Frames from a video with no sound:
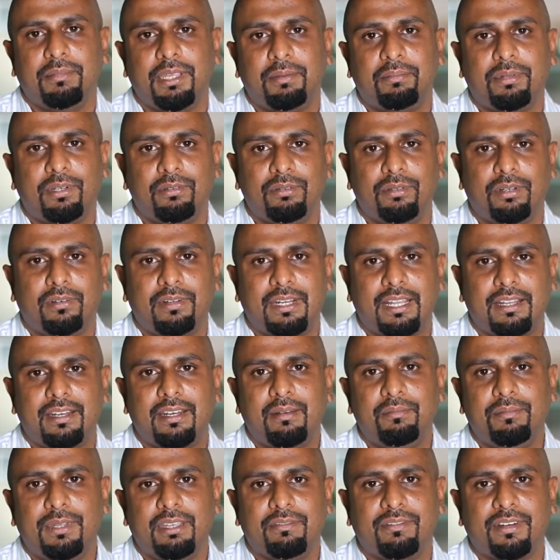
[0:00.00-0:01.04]
people who have
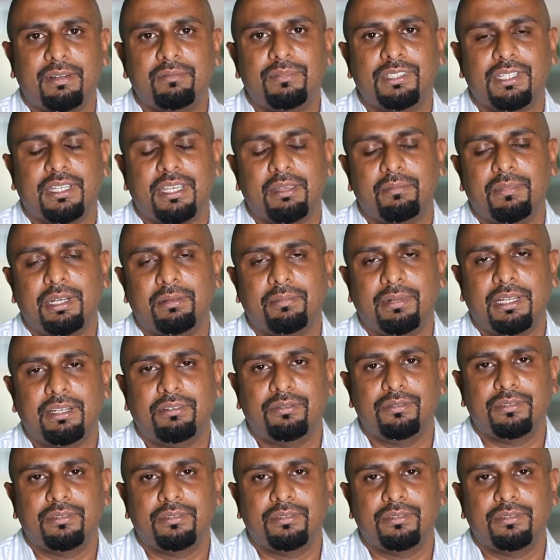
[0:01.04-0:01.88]
done MBA from Sikkim Manipal